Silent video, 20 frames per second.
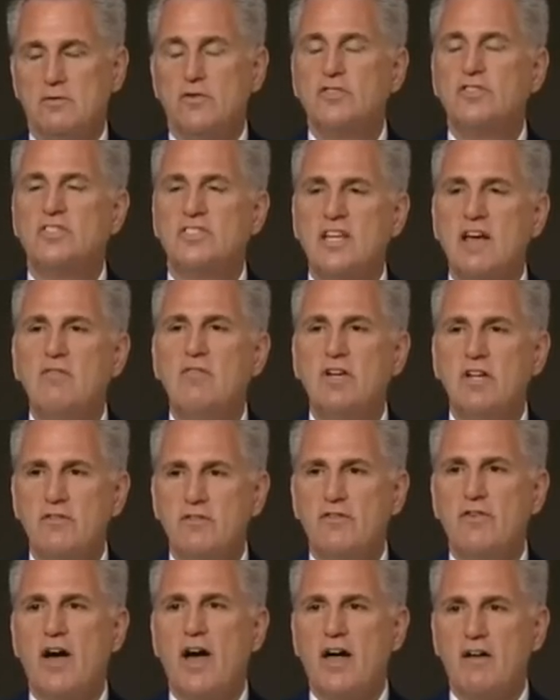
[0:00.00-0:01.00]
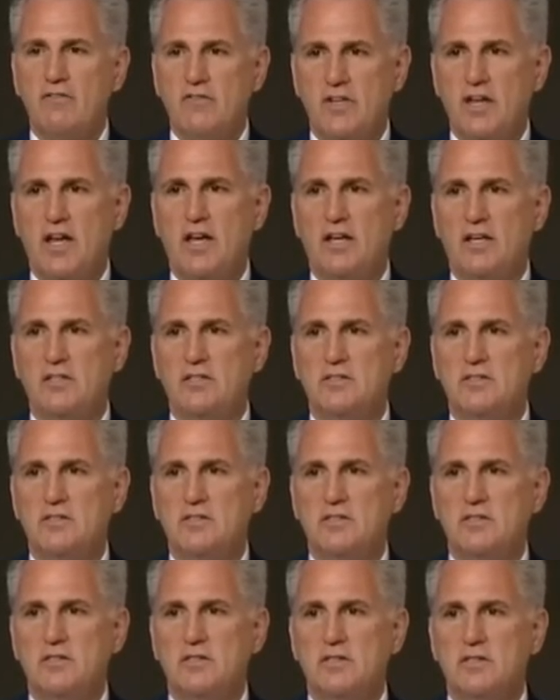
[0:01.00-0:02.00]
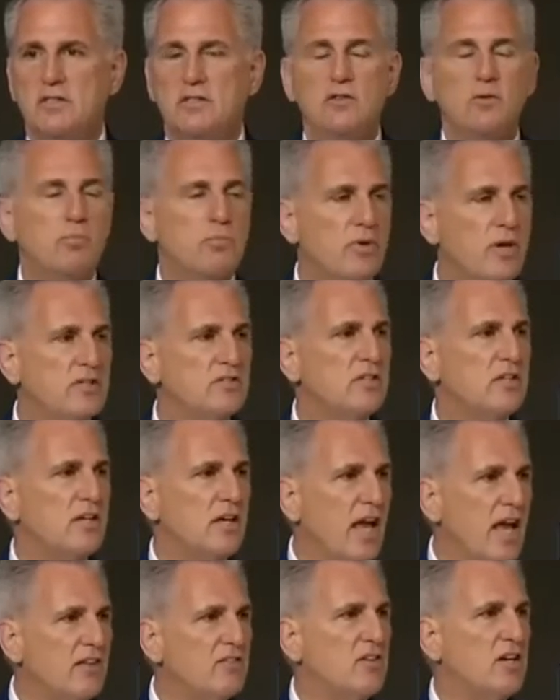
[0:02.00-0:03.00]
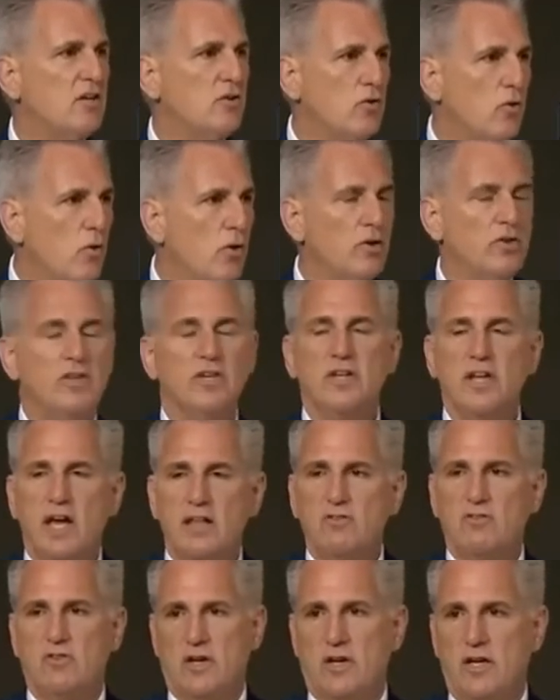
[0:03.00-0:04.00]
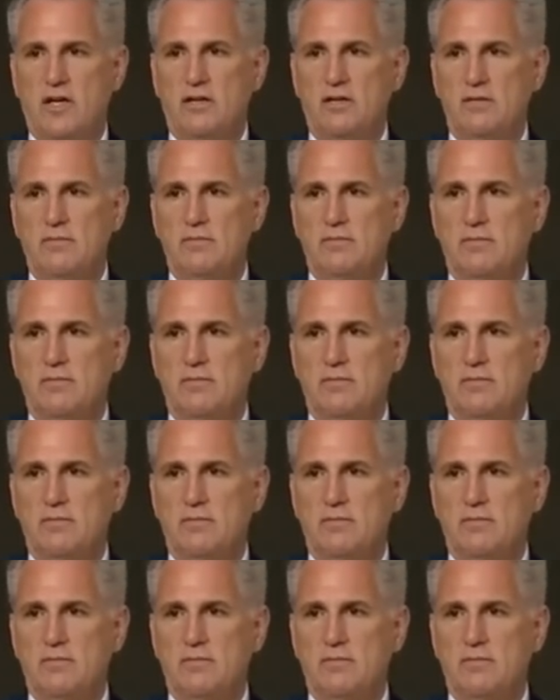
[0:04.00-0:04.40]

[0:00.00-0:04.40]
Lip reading: For 75 days, the president has ignored the debt ceiling.